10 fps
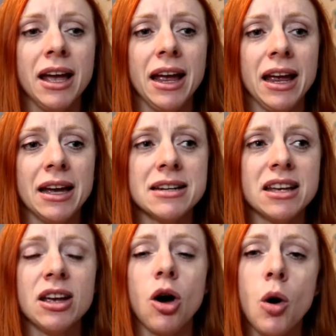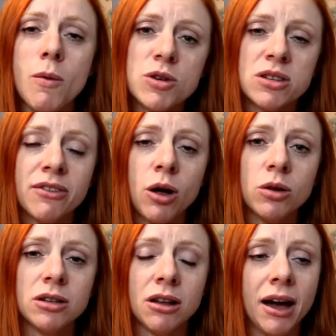and it almost
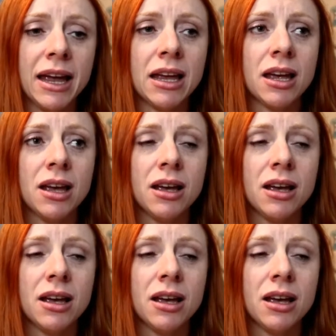felt like